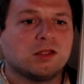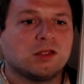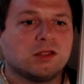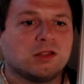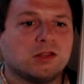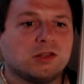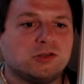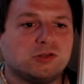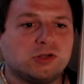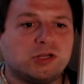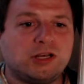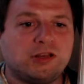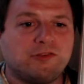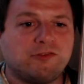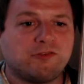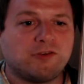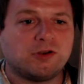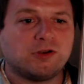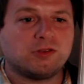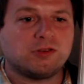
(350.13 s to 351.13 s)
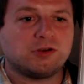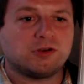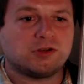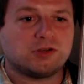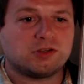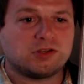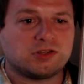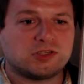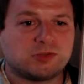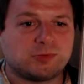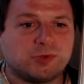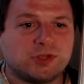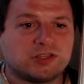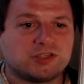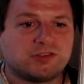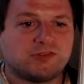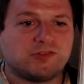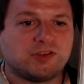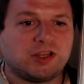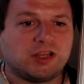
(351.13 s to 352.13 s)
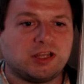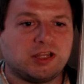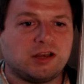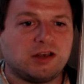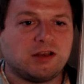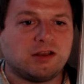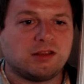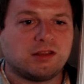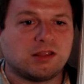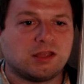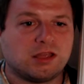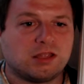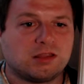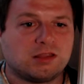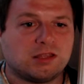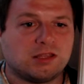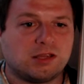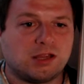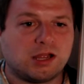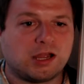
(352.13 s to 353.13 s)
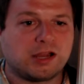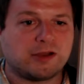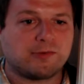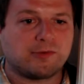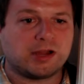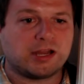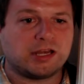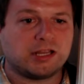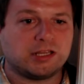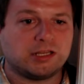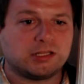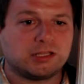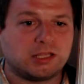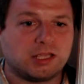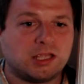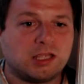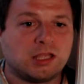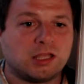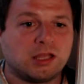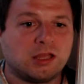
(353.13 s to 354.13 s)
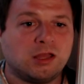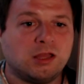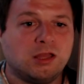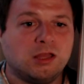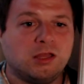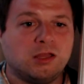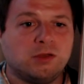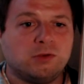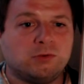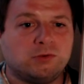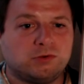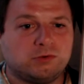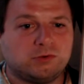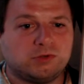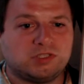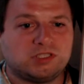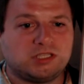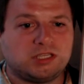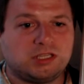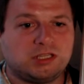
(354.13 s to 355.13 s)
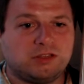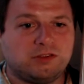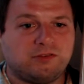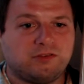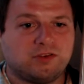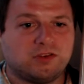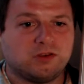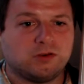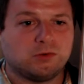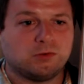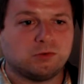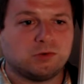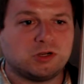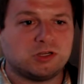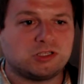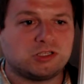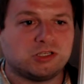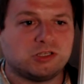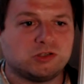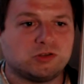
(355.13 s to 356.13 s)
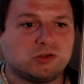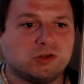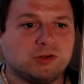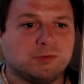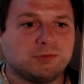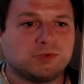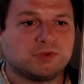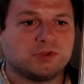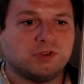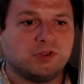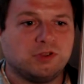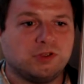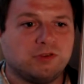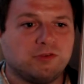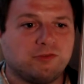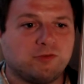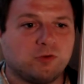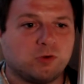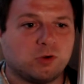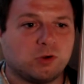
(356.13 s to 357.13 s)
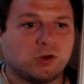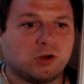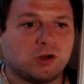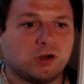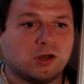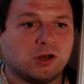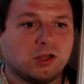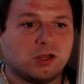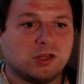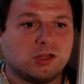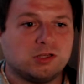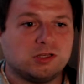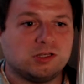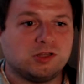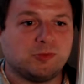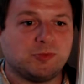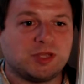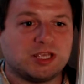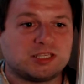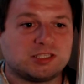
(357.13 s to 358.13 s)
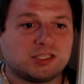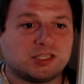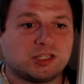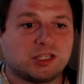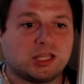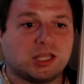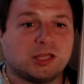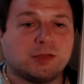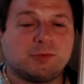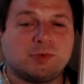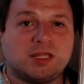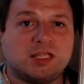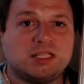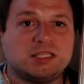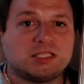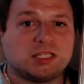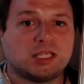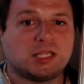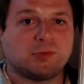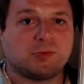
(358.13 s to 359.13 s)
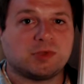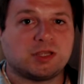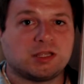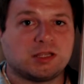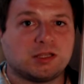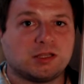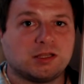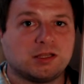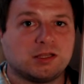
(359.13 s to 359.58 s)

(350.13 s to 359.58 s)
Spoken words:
The treaty further specified that the Iranian king would receive Russian troops for domestic peacekeeping.